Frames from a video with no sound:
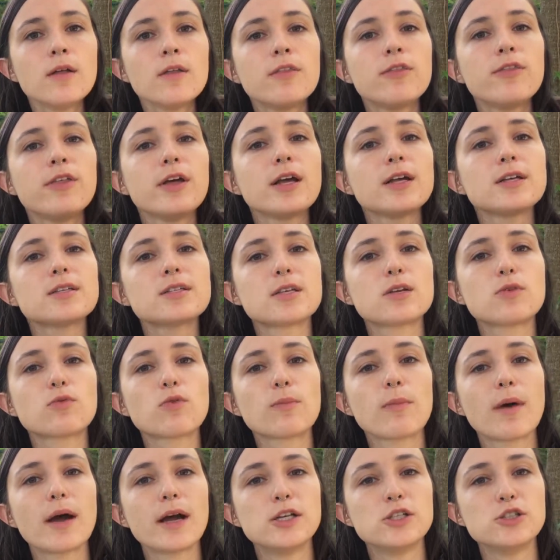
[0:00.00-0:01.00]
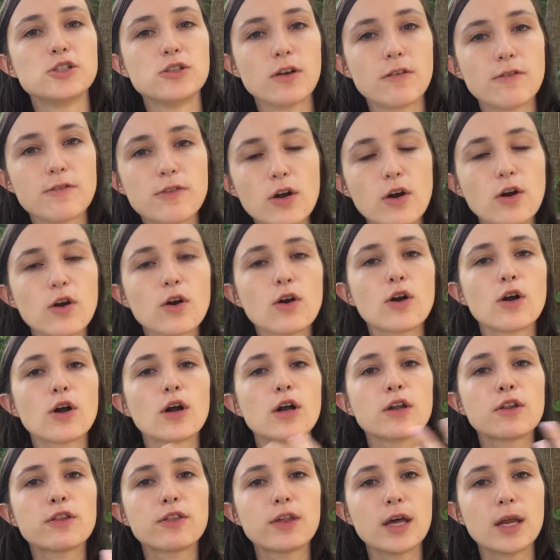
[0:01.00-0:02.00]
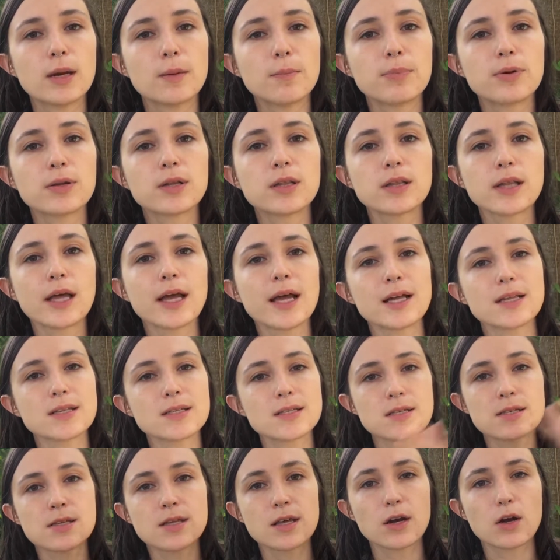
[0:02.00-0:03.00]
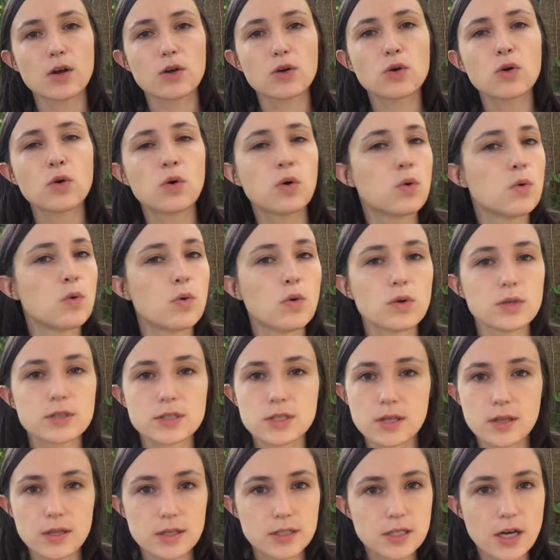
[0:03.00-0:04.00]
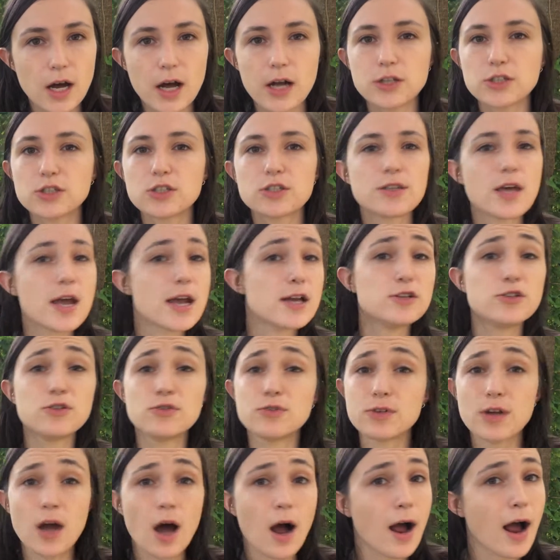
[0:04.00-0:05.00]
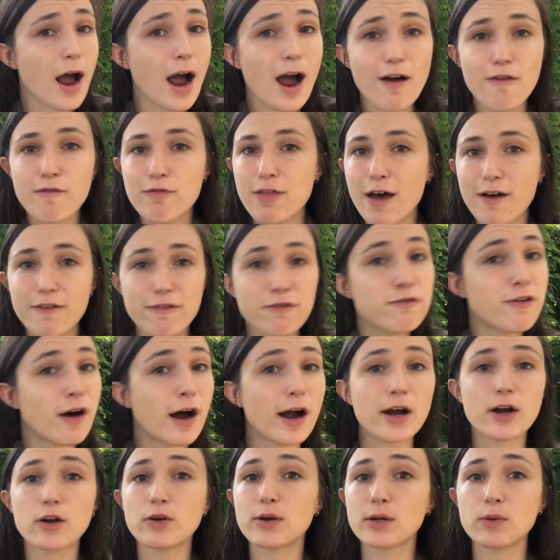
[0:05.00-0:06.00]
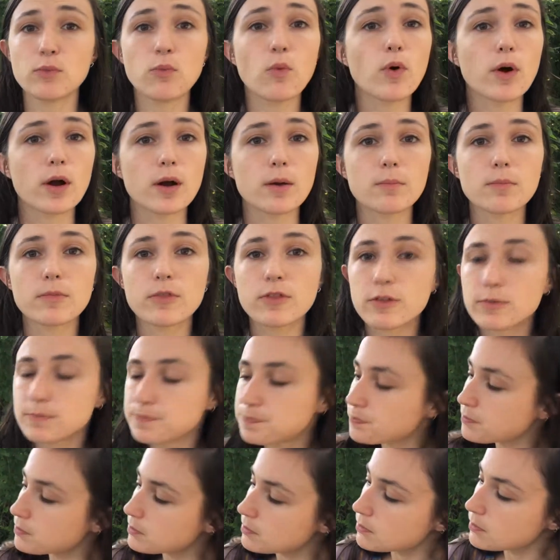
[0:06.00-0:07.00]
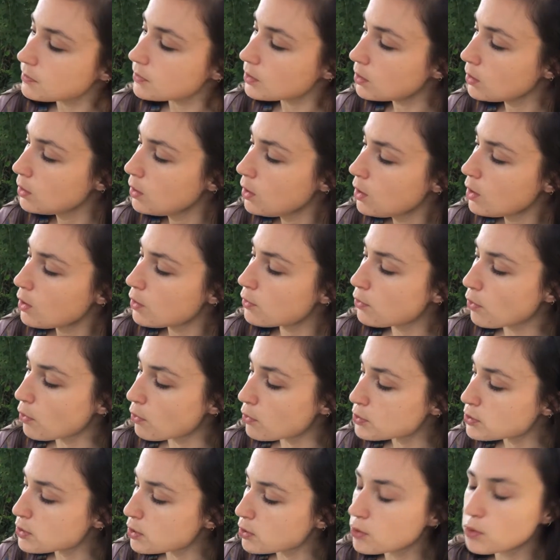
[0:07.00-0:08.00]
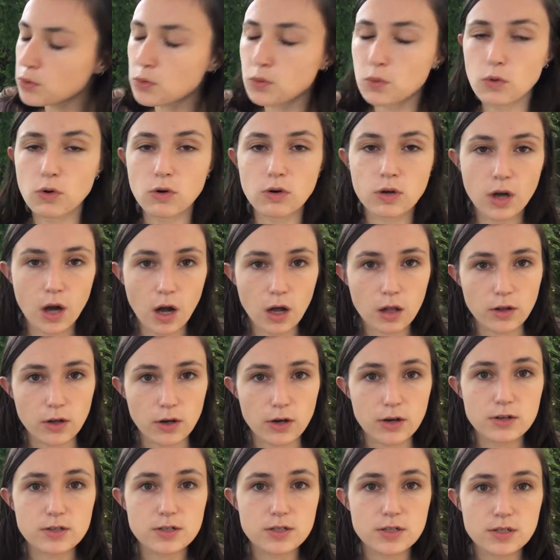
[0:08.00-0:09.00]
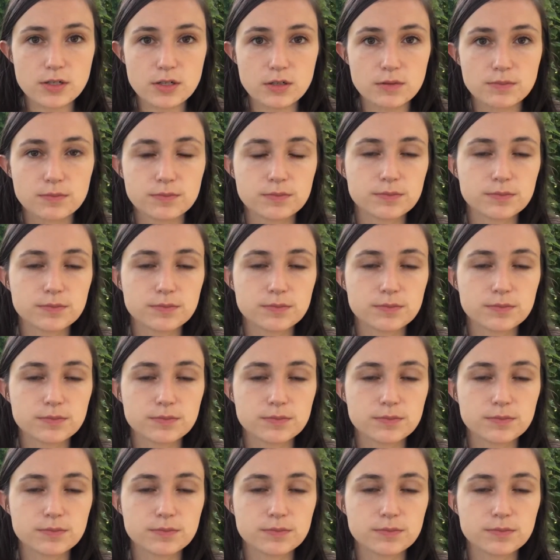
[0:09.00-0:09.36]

Things that remind you of the earth and plants that are cool to the touch. They do not have that fiery warmth. Those are cool colors.